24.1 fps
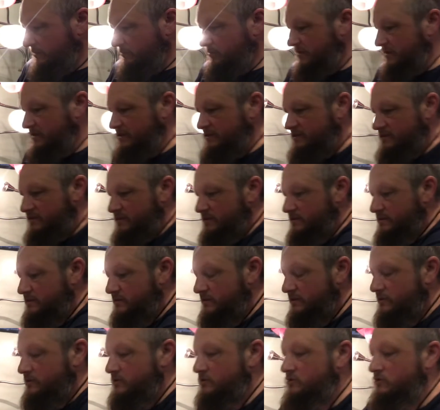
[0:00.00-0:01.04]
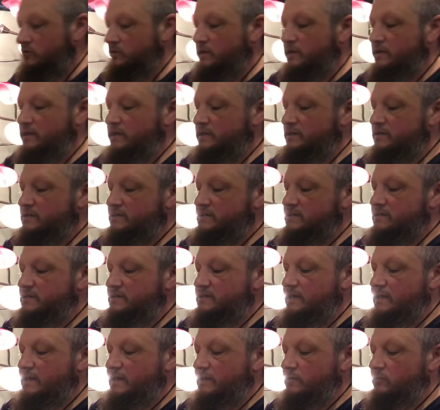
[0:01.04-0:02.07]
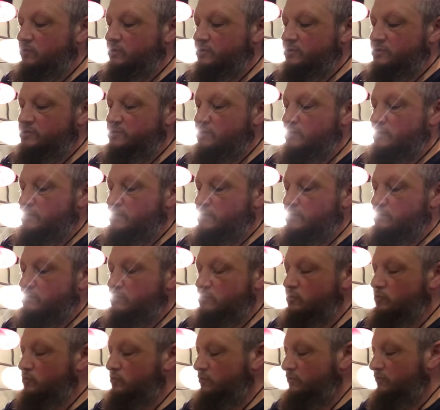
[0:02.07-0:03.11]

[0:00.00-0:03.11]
pieces so it could stay where it's not going to move.